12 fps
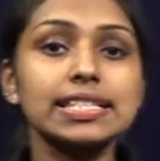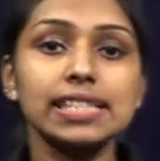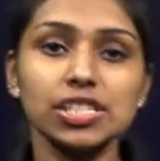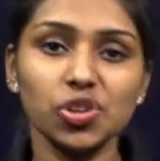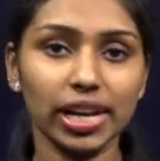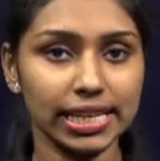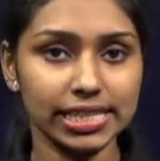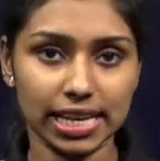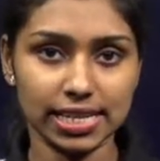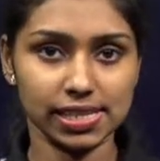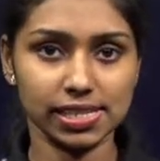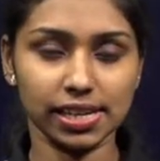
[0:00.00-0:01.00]
exchange or energy
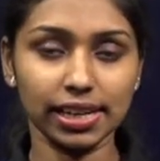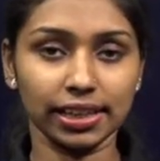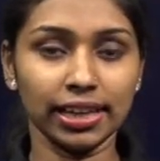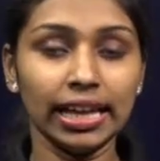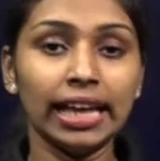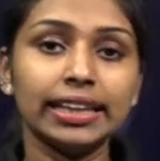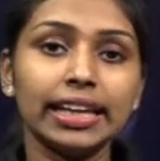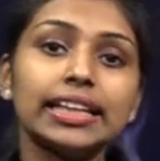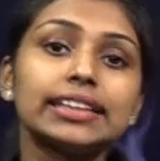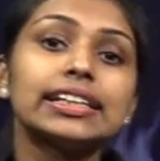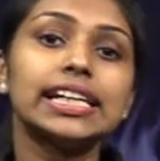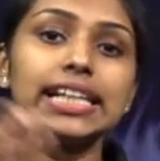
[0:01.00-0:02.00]
exchange, right? Then
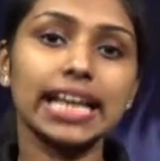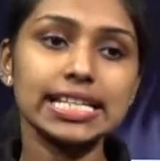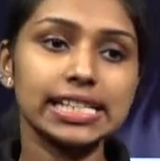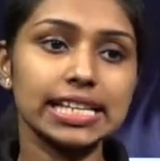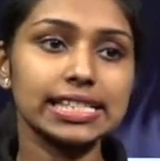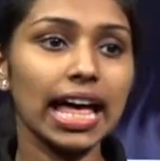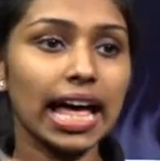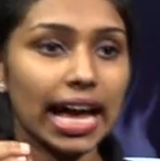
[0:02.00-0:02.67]
the third case, it is the